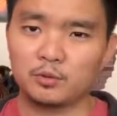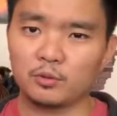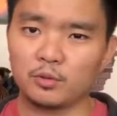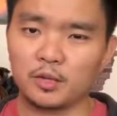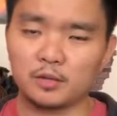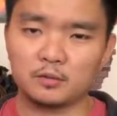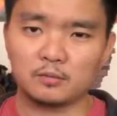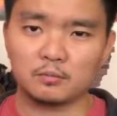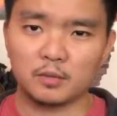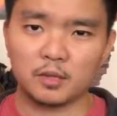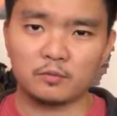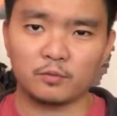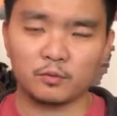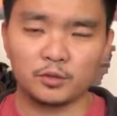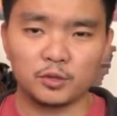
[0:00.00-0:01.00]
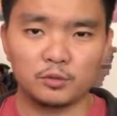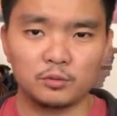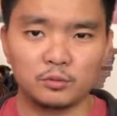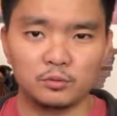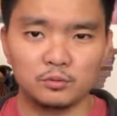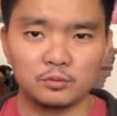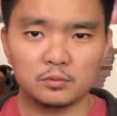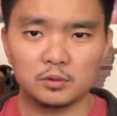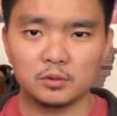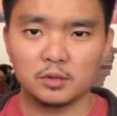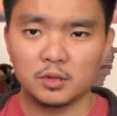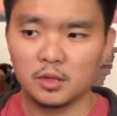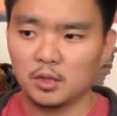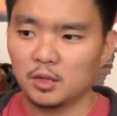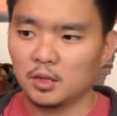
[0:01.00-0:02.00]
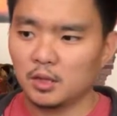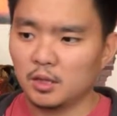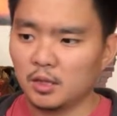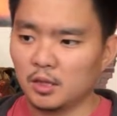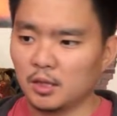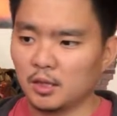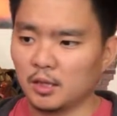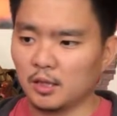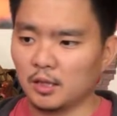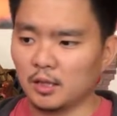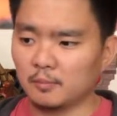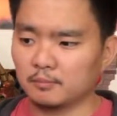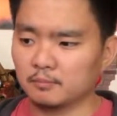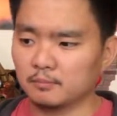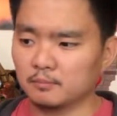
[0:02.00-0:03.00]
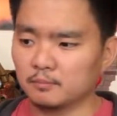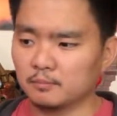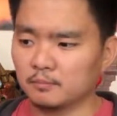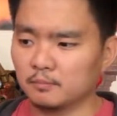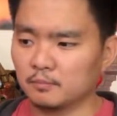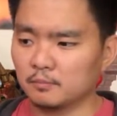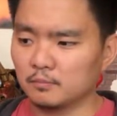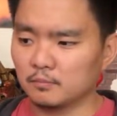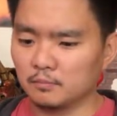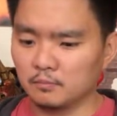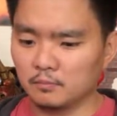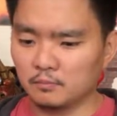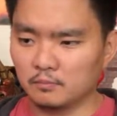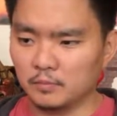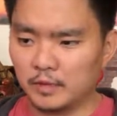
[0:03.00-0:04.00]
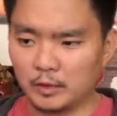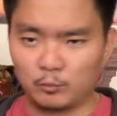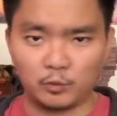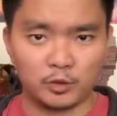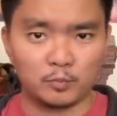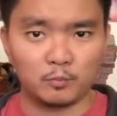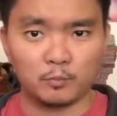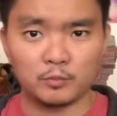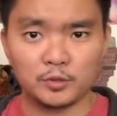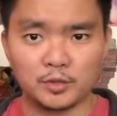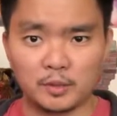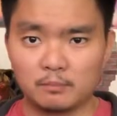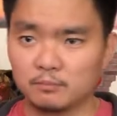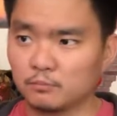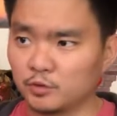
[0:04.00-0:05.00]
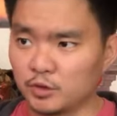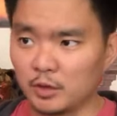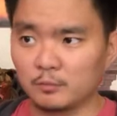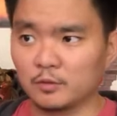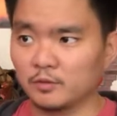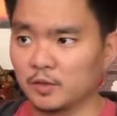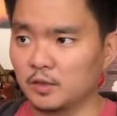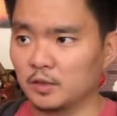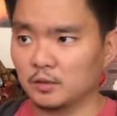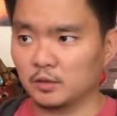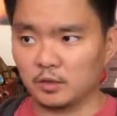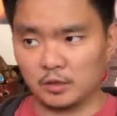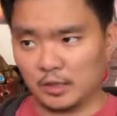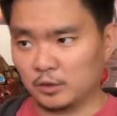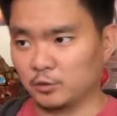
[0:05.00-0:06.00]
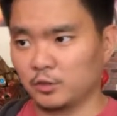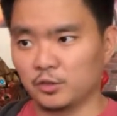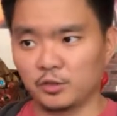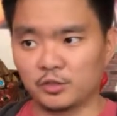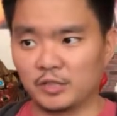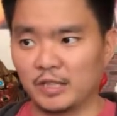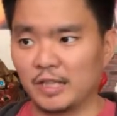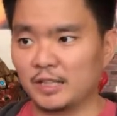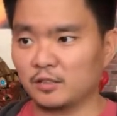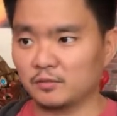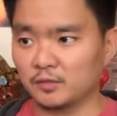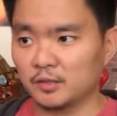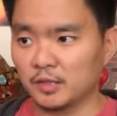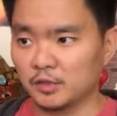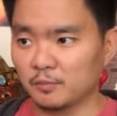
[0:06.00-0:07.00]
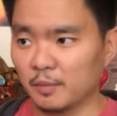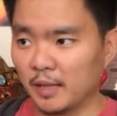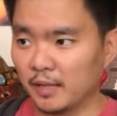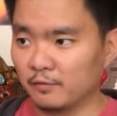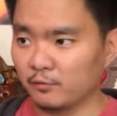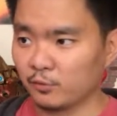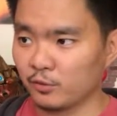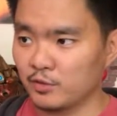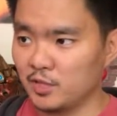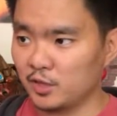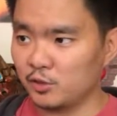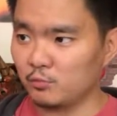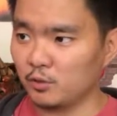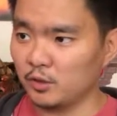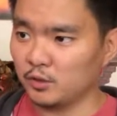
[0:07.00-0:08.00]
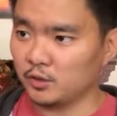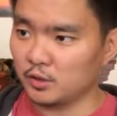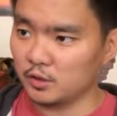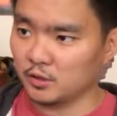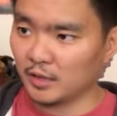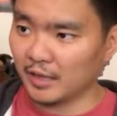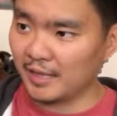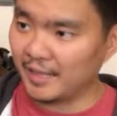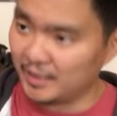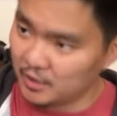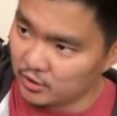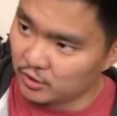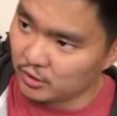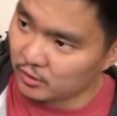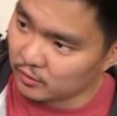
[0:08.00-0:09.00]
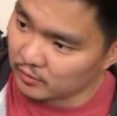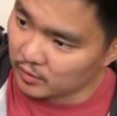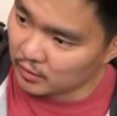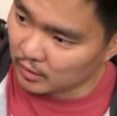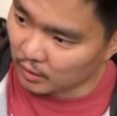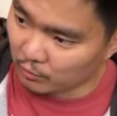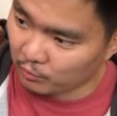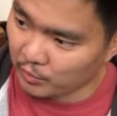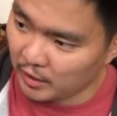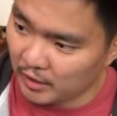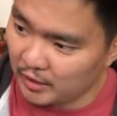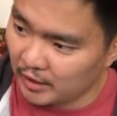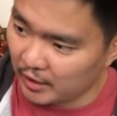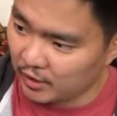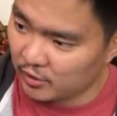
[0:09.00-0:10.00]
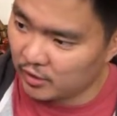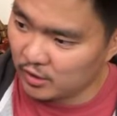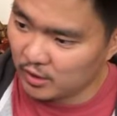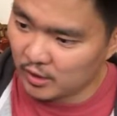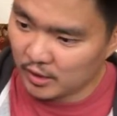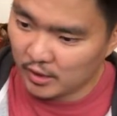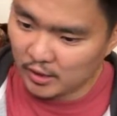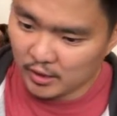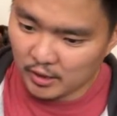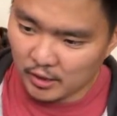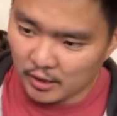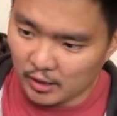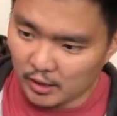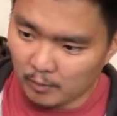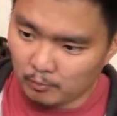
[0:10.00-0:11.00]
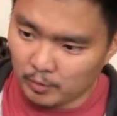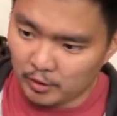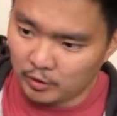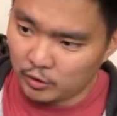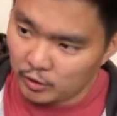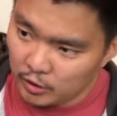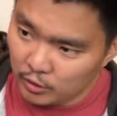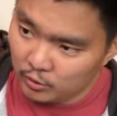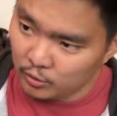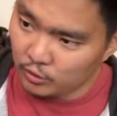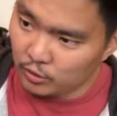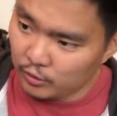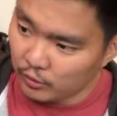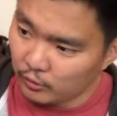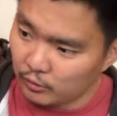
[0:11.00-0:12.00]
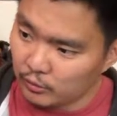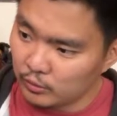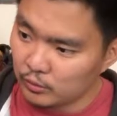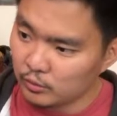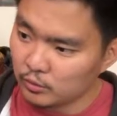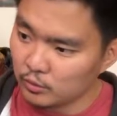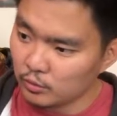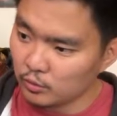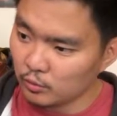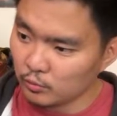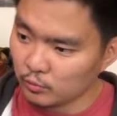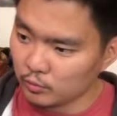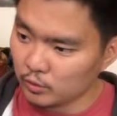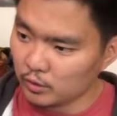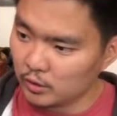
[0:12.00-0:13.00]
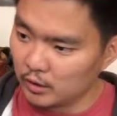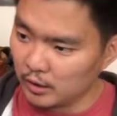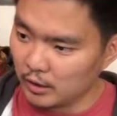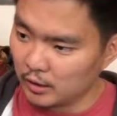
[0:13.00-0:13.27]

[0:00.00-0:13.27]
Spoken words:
correct. Mark 42, that was some of it. There's a lot of it that's bad. For this one, the lines are really nice. But you would